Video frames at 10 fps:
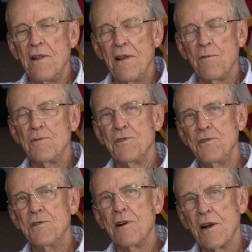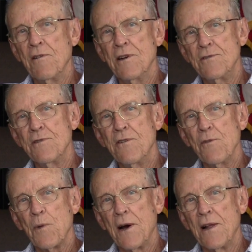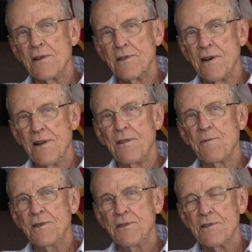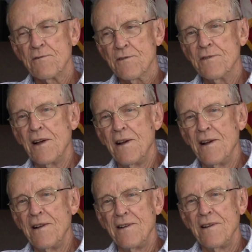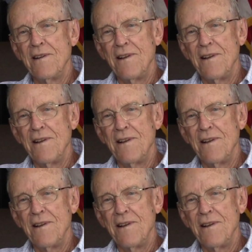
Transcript: That was the year I graduated from college. I had three children. Wow.